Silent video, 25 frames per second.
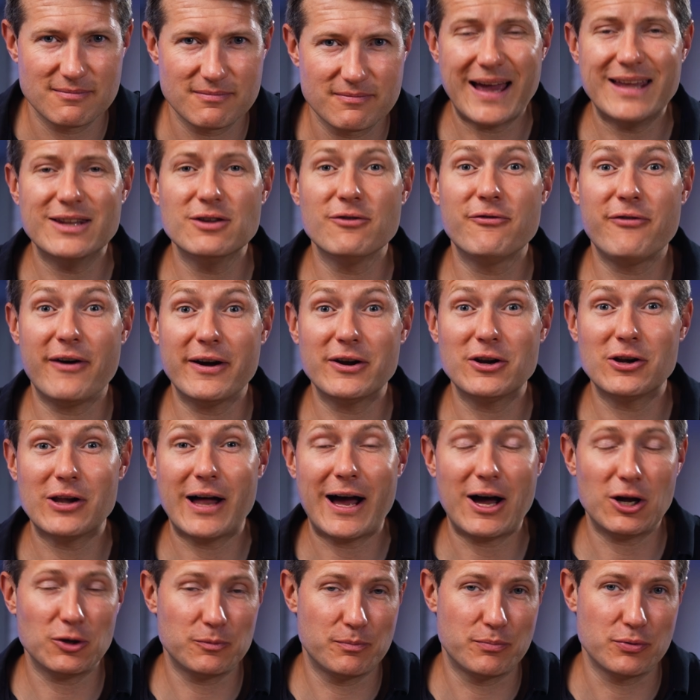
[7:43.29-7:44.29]
And the final
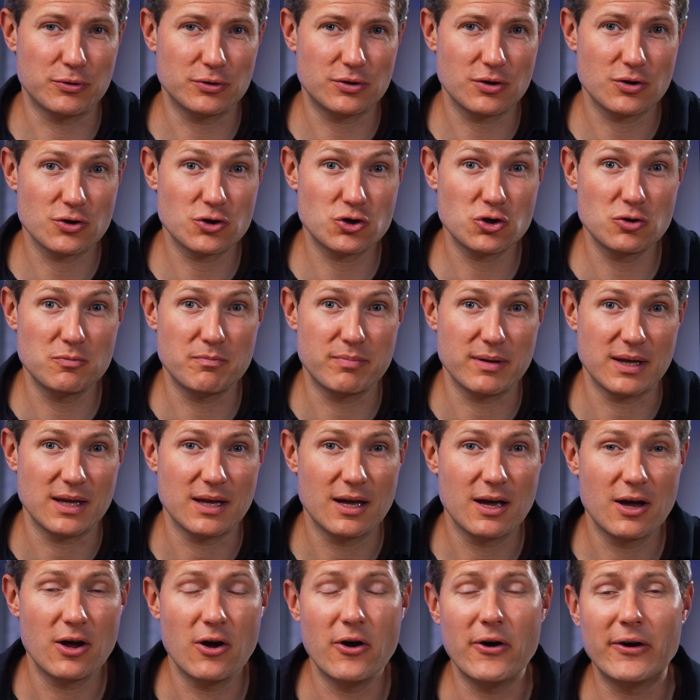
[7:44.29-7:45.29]
output should be
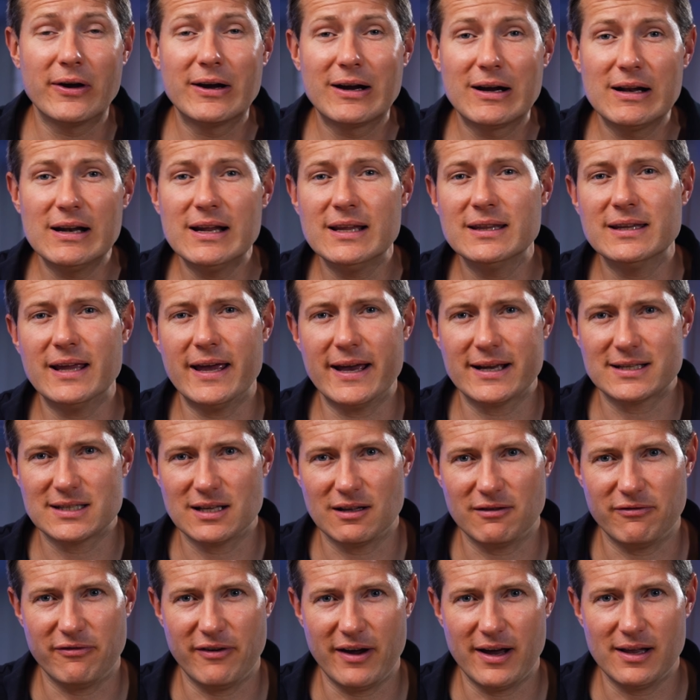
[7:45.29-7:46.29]
a clean Excel
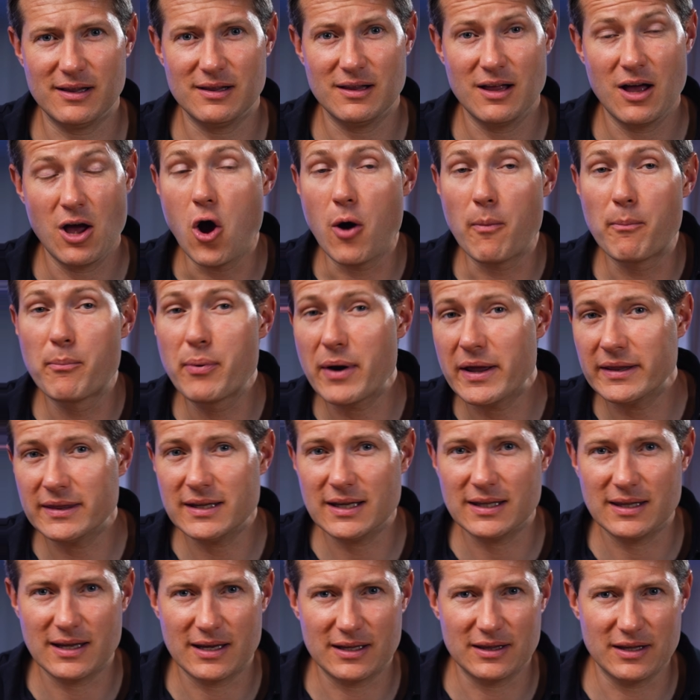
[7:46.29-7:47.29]
file, a
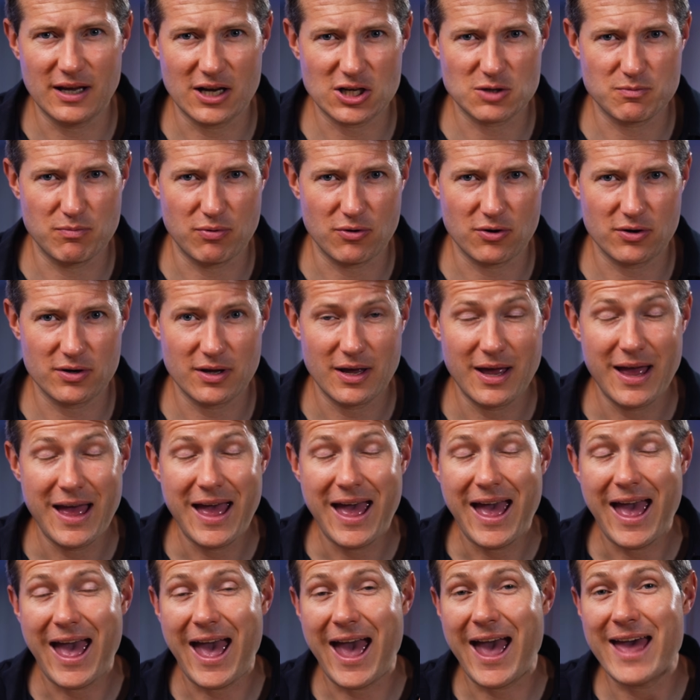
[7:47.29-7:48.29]
branded dashboard,
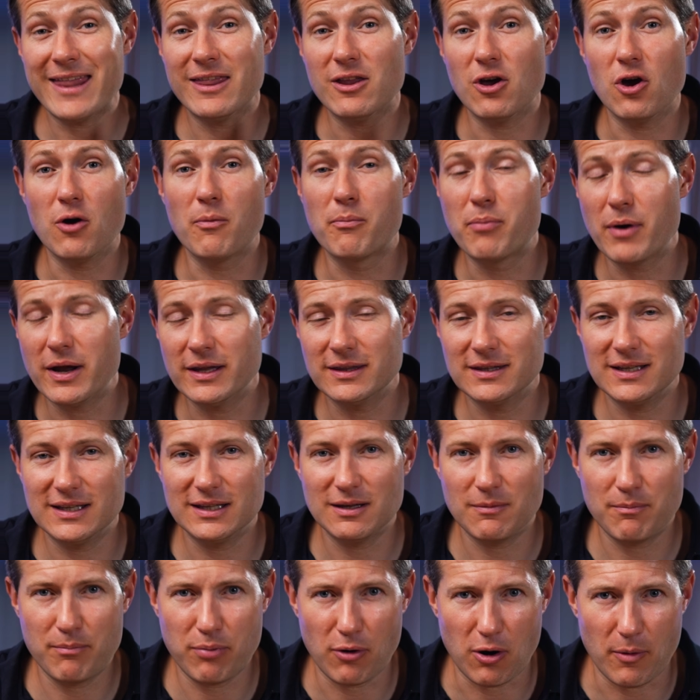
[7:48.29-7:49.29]
and a
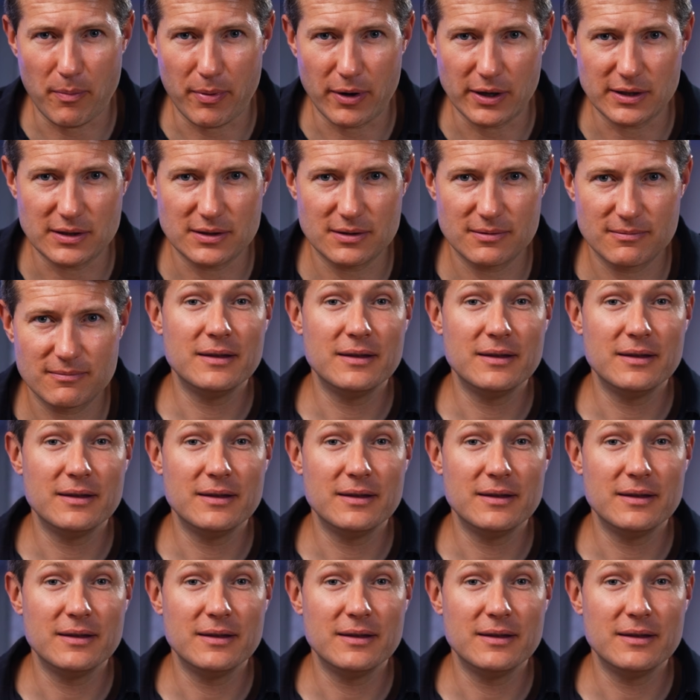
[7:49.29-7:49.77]
branded PowerPoint.